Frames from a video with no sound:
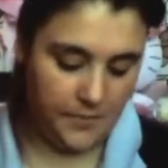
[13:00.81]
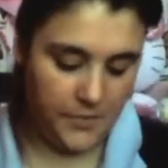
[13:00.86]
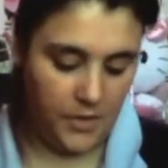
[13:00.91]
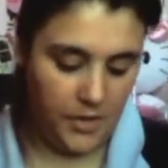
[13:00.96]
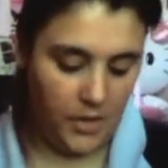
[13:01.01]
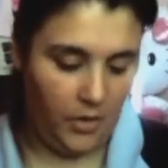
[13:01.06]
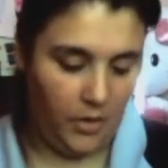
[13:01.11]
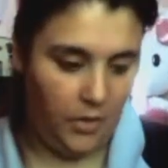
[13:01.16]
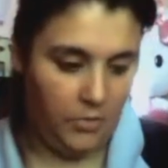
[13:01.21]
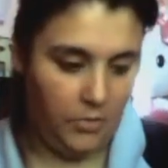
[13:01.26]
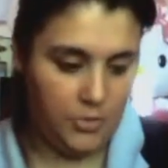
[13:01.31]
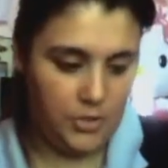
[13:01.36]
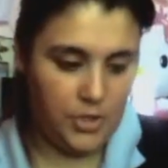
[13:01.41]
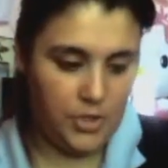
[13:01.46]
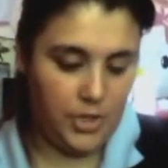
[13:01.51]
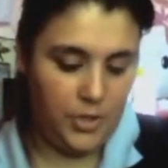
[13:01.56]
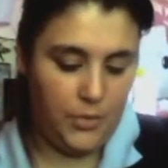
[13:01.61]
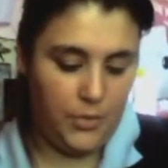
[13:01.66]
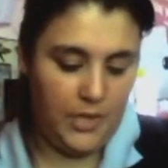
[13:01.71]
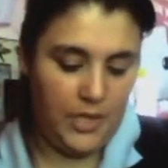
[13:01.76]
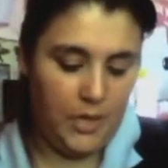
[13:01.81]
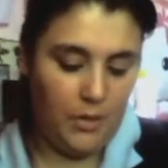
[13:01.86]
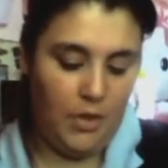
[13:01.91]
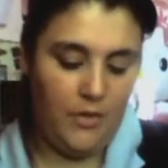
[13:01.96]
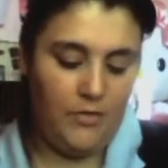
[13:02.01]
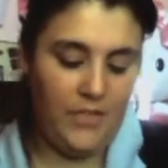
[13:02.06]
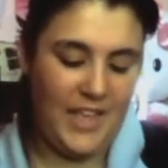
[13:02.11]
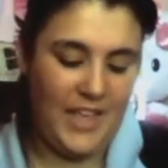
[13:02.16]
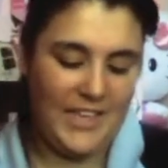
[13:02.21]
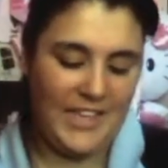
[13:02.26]
So I'm just going to quickly go
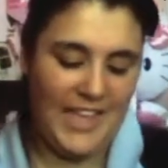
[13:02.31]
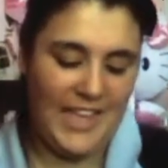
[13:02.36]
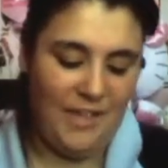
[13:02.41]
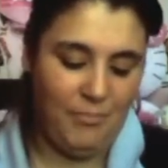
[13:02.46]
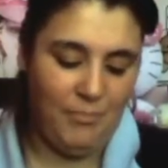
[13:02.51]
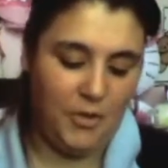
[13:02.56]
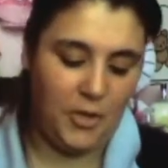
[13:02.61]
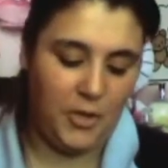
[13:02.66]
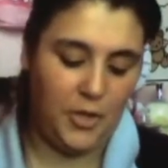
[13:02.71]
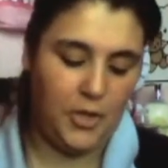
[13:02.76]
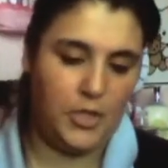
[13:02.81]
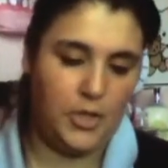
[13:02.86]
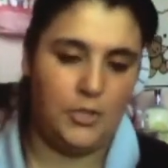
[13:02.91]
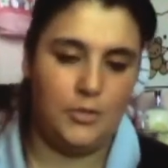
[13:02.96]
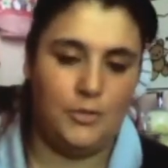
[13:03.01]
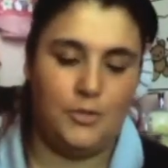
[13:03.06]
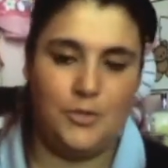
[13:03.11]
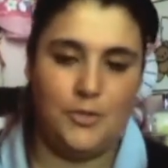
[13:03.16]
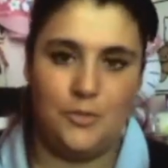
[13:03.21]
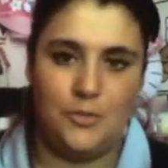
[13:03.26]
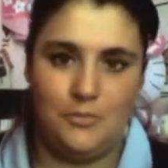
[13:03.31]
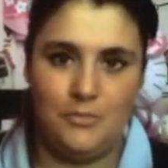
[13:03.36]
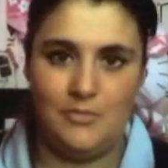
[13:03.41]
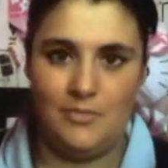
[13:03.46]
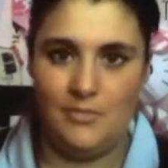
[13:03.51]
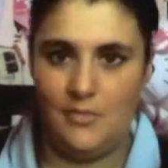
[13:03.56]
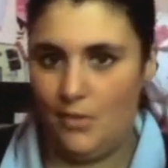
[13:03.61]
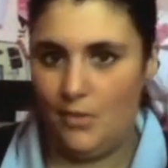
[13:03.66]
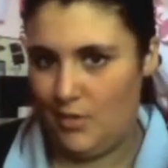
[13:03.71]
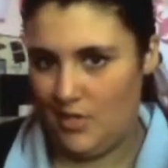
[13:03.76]
over that again because
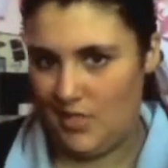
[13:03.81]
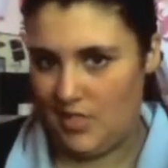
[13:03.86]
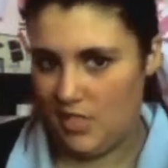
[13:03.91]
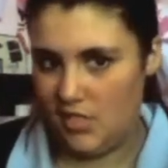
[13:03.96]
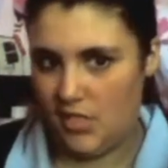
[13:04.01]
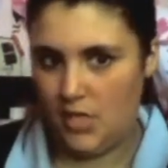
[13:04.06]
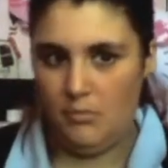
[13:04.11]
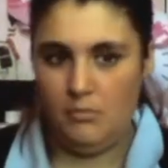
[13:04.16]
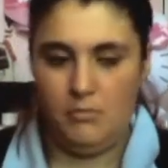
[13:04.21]
I wasted time.